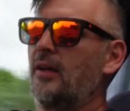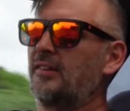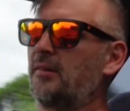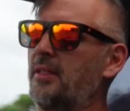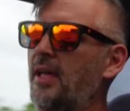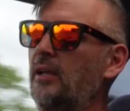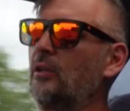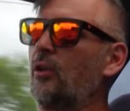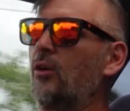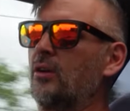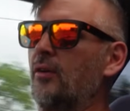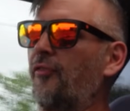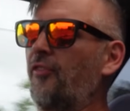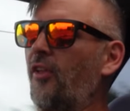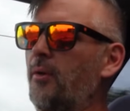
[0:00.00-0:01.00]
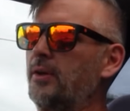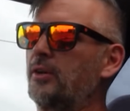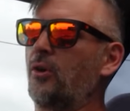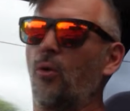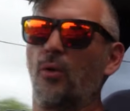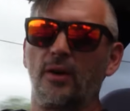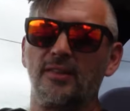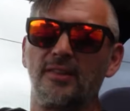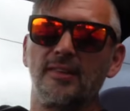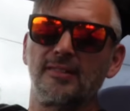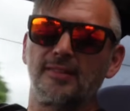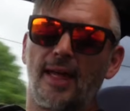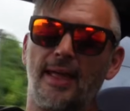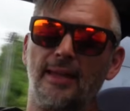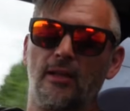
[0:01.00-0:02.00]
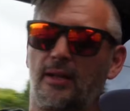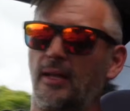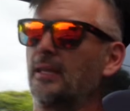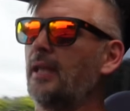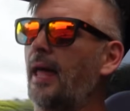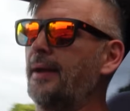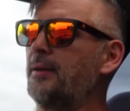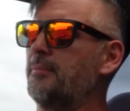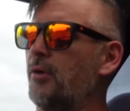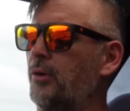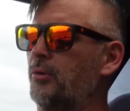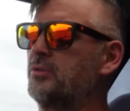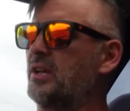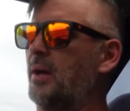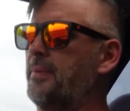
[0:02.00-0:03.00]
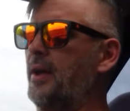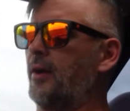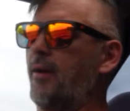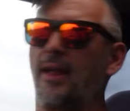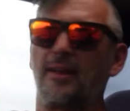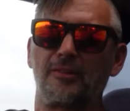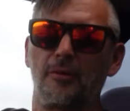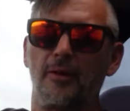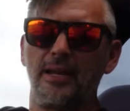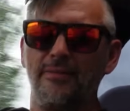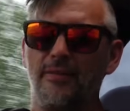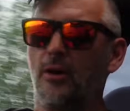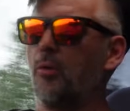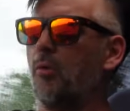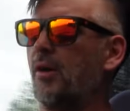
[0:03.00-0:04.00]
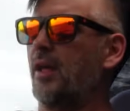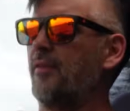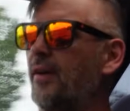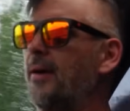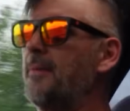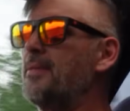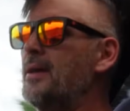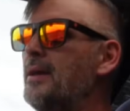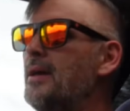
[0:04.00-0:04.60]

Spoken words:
some of that longer flowing corners as say like a later model WRX or Evo or whatever,